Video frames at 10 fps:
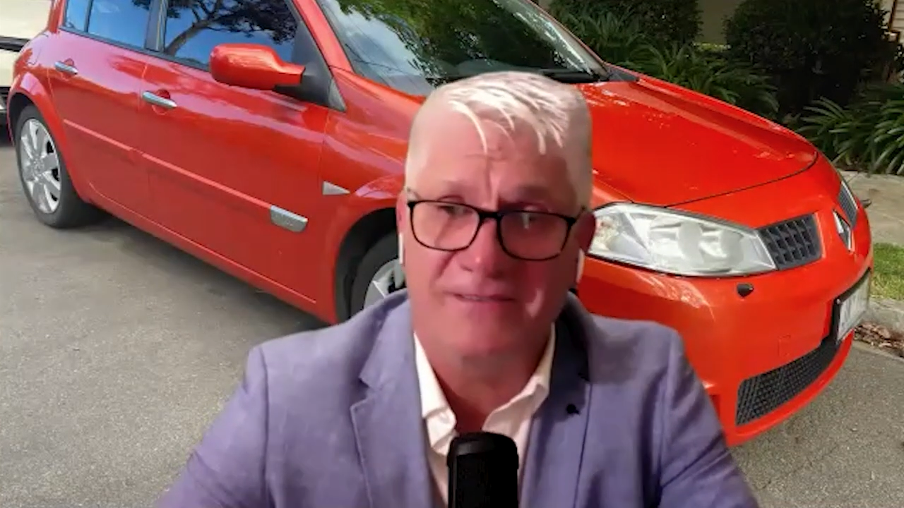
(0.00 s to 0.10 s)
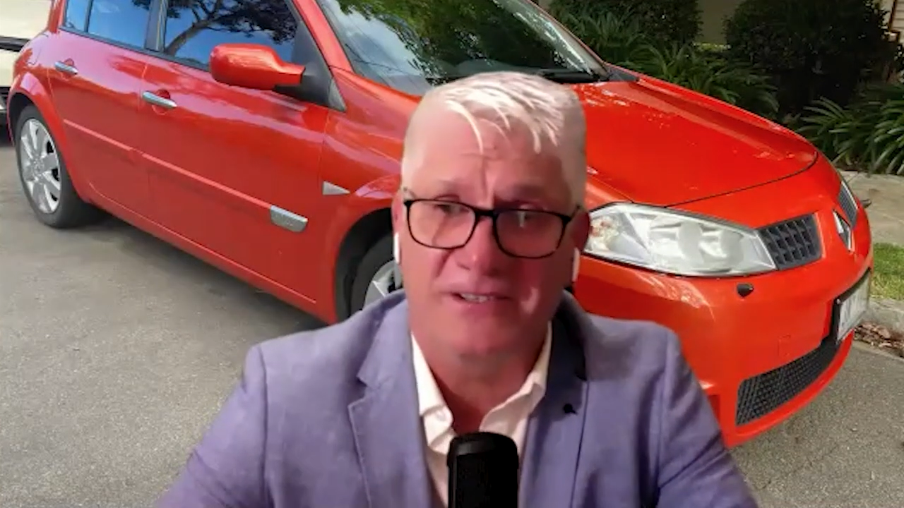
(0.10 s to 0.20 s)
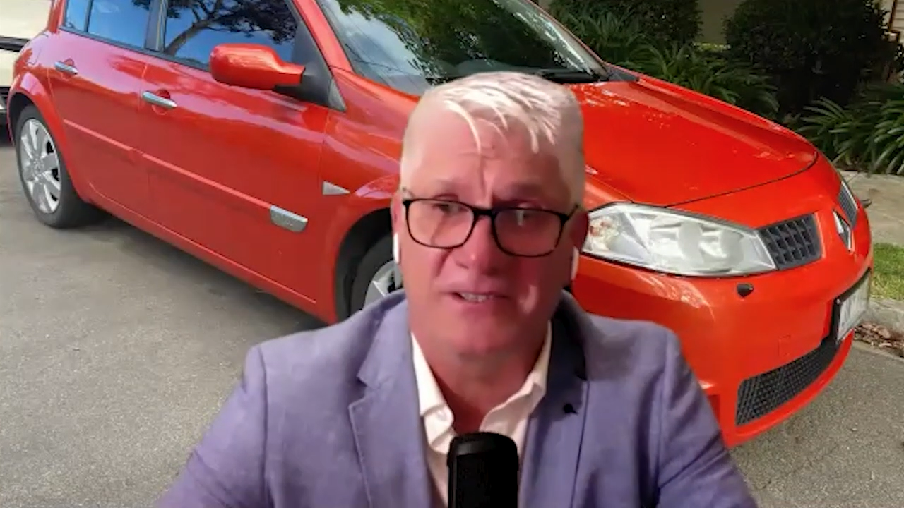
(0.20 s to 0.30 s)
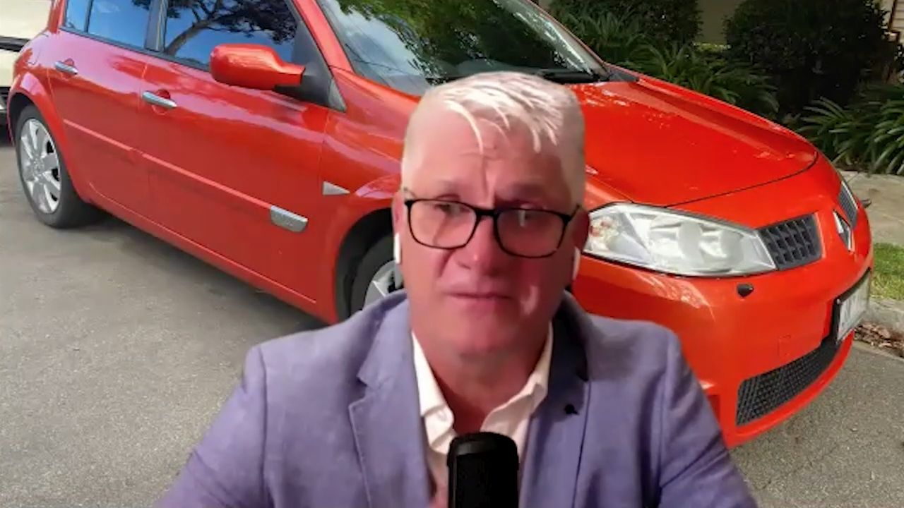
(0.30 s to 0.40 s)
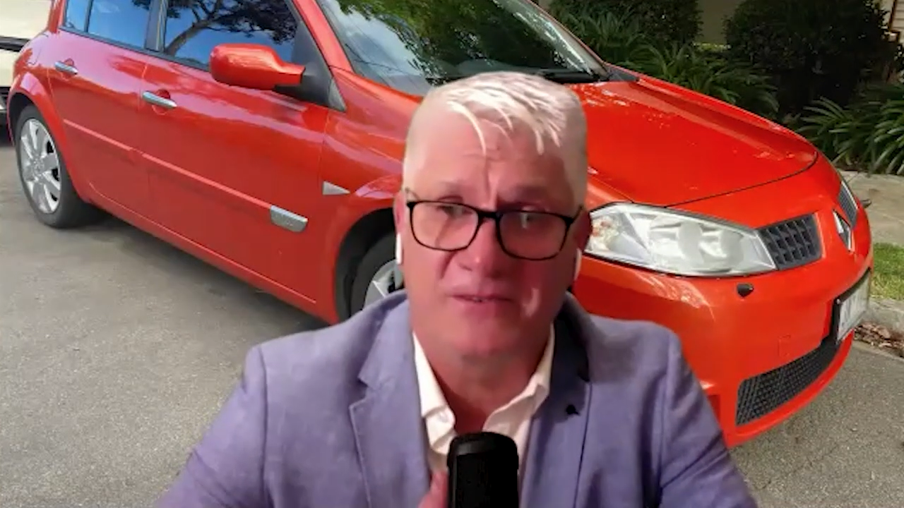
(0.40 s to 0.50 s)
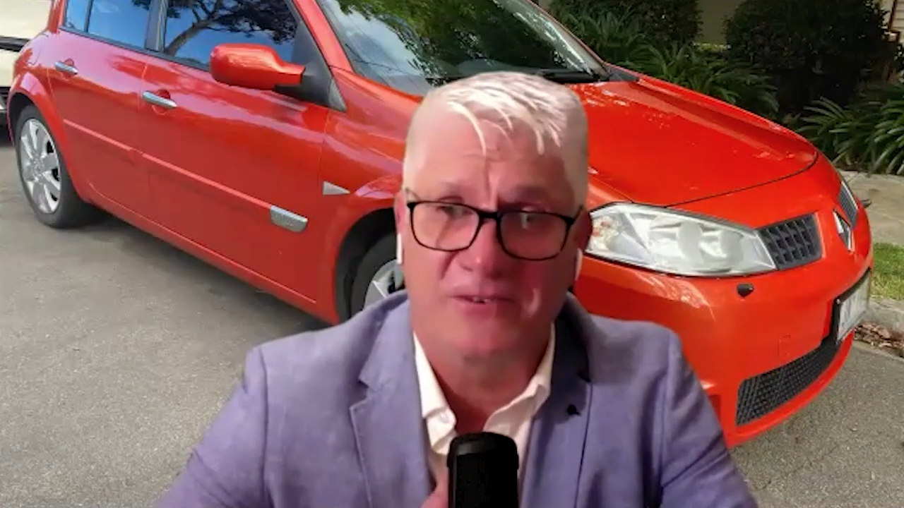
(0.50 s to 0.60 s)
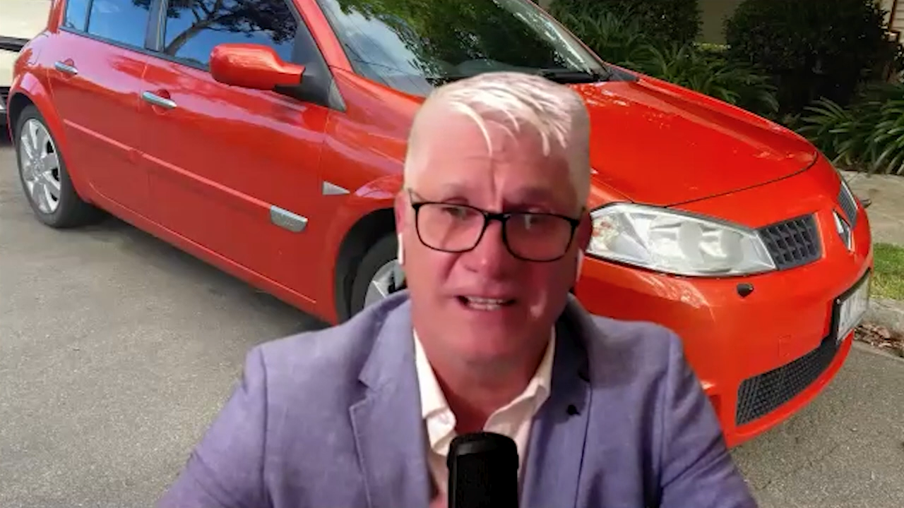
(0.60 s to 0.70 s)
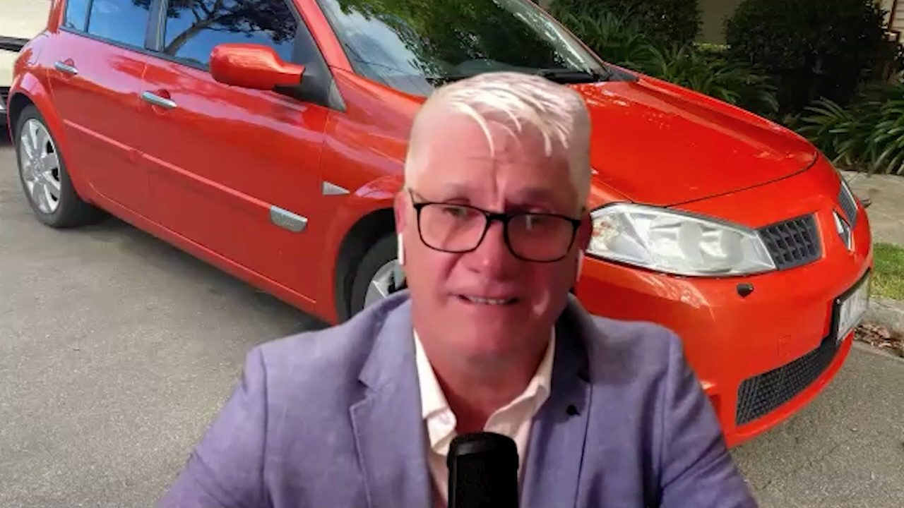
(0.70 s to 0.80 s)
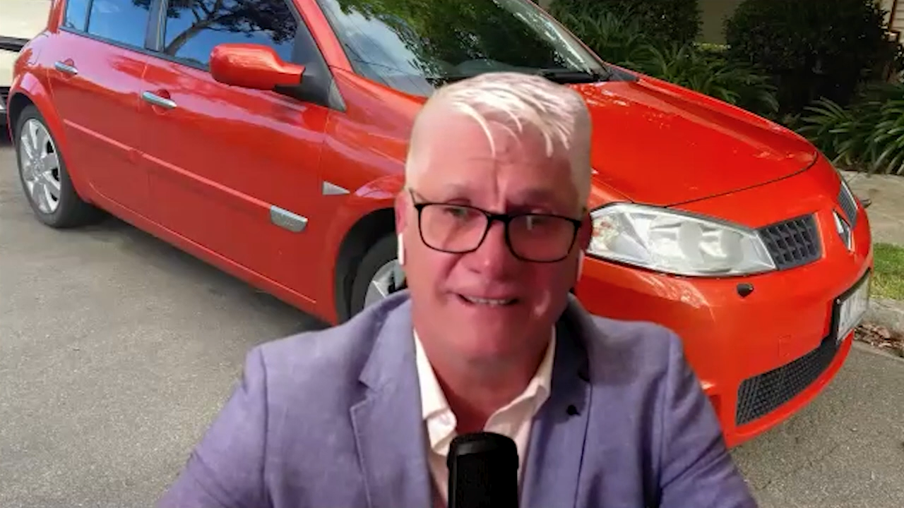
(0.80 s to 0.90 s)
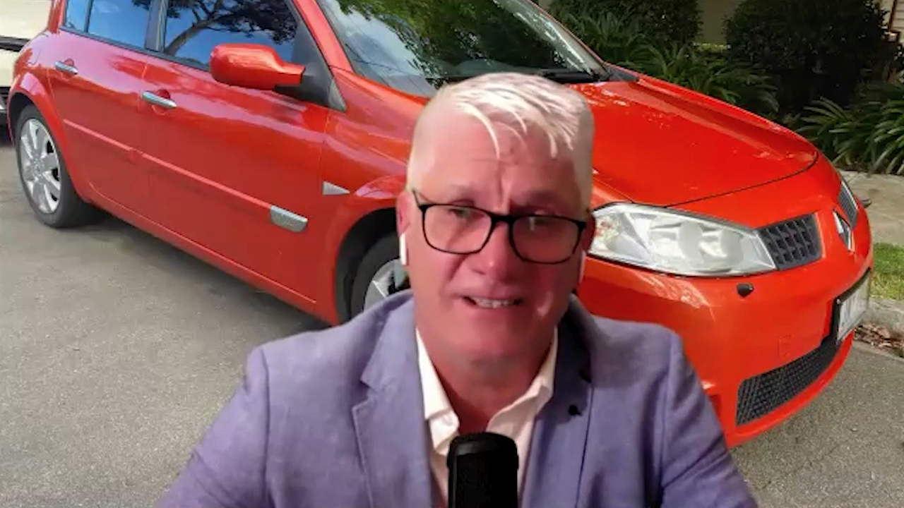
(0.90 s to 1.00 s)
They've got some
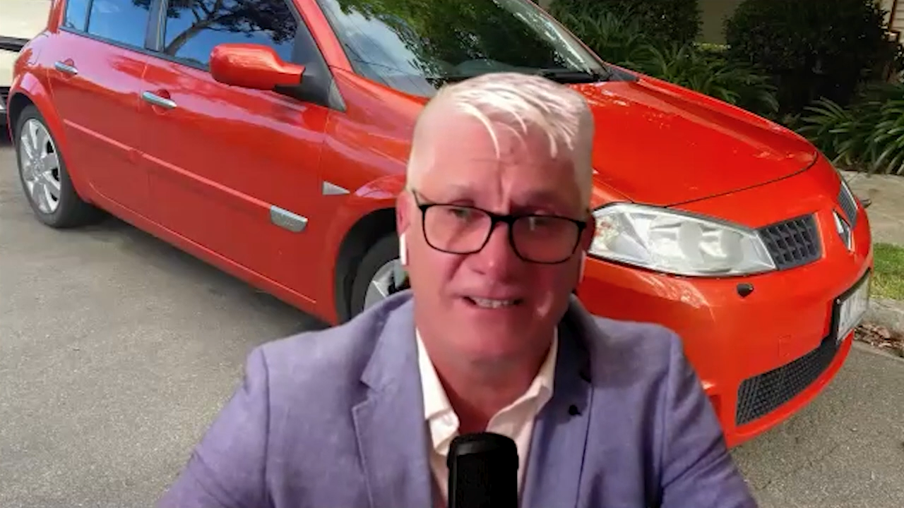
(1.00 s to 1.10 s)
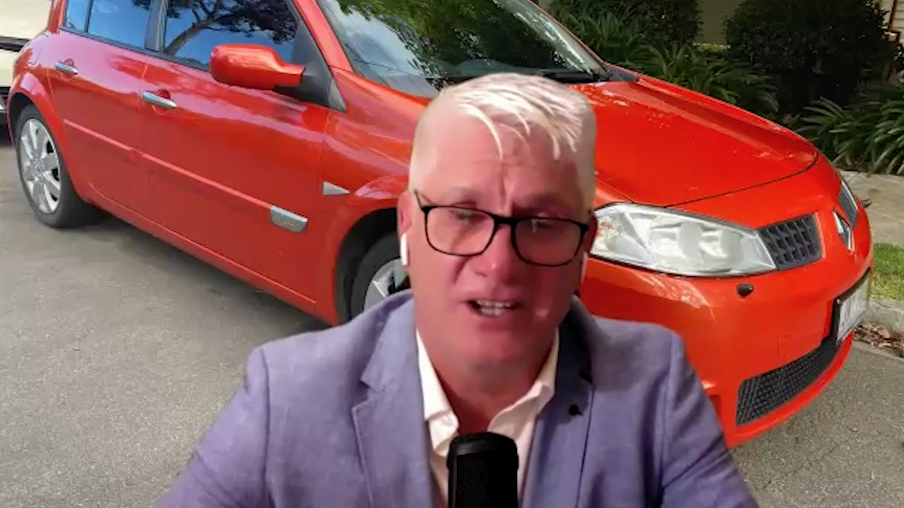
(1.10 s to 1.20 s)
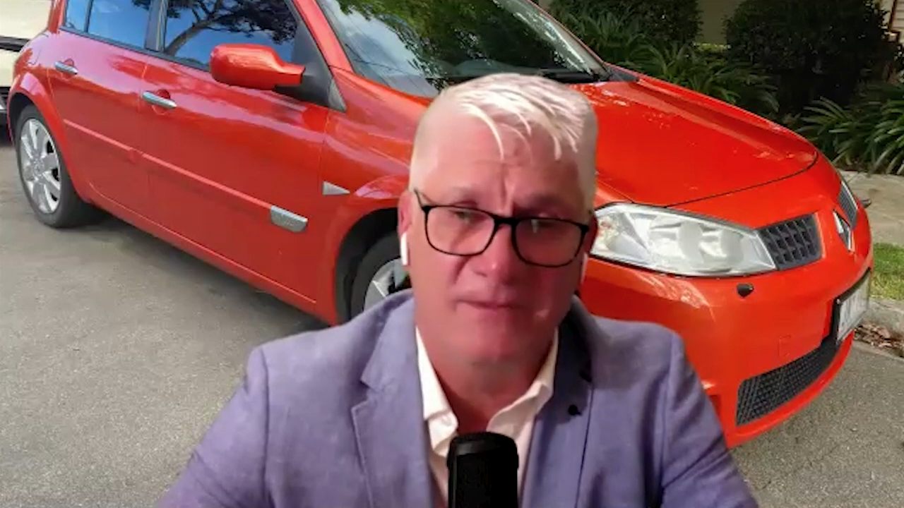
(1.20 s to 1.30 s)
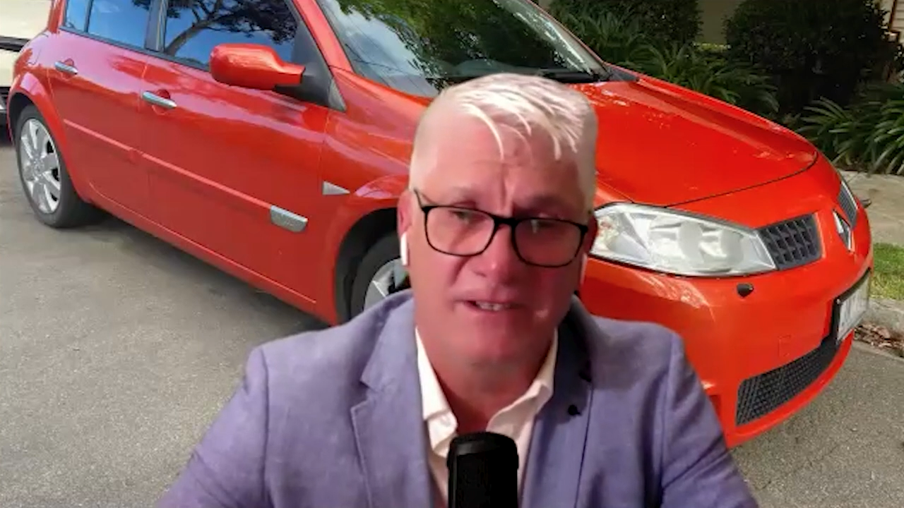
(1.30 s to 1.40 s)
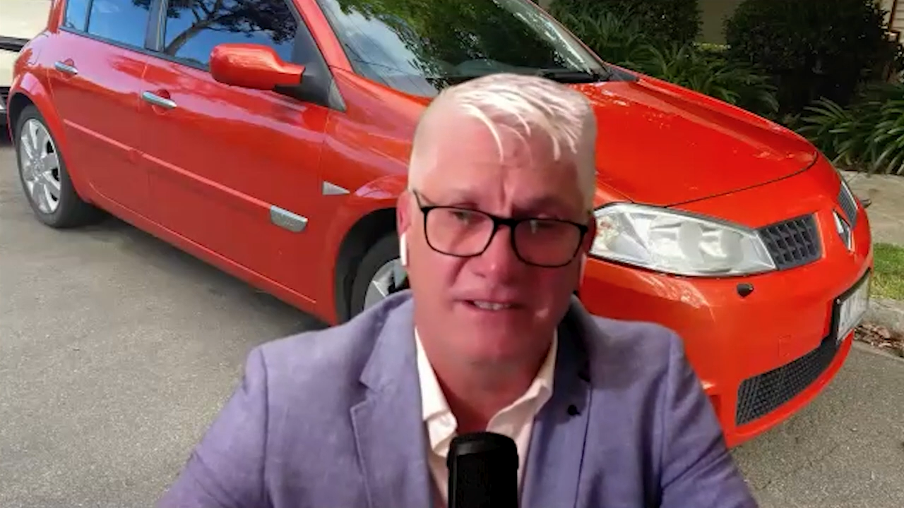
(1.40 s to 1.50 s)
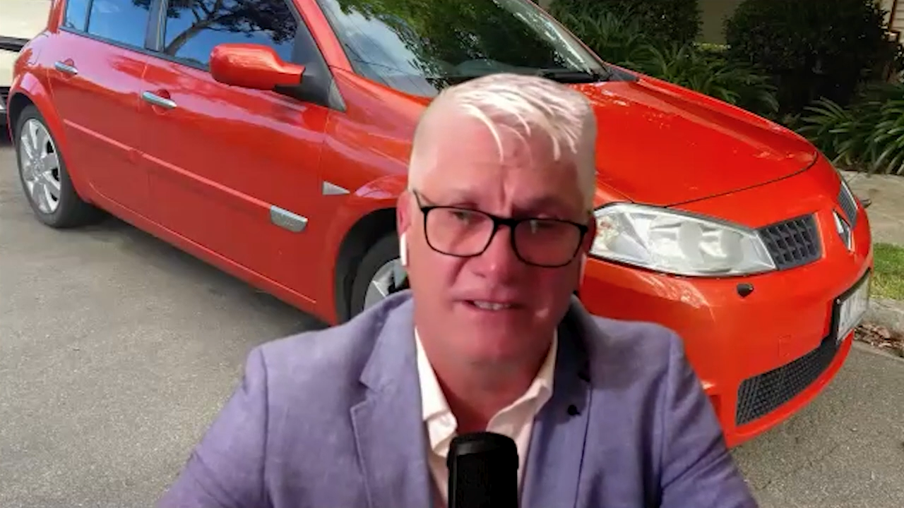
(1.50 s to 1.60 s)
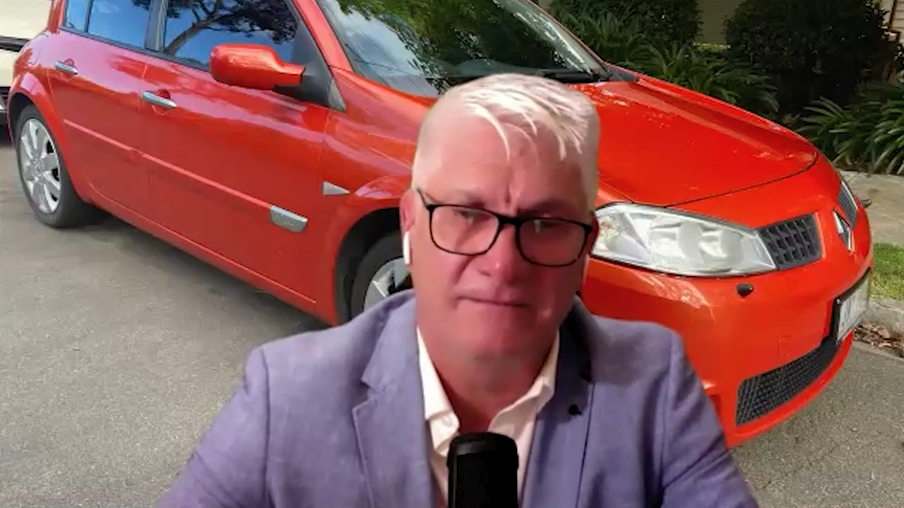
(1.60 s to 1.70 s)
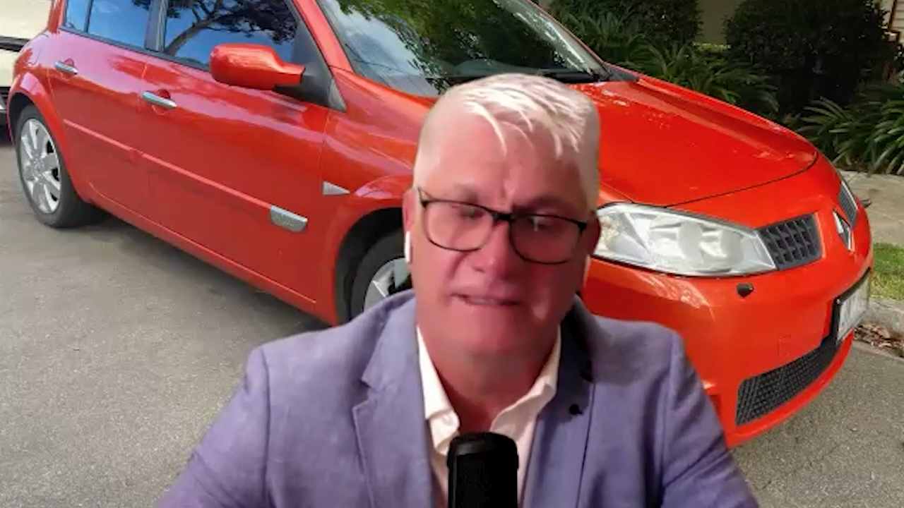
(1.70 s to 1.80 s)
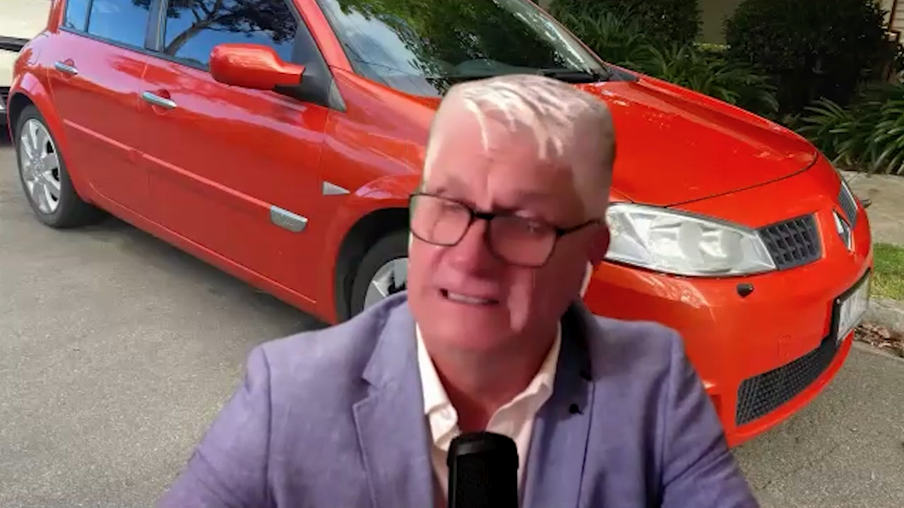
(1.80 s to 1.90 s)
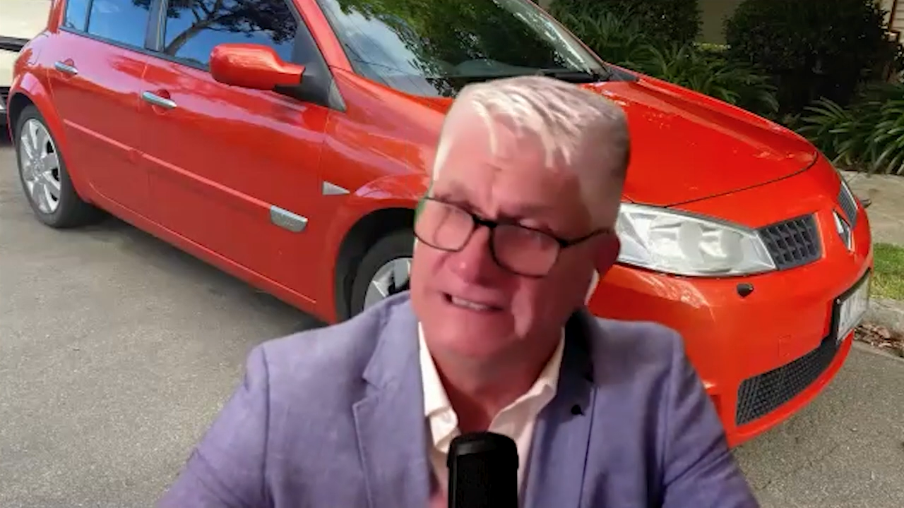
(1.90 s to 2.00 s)
great excitement to them.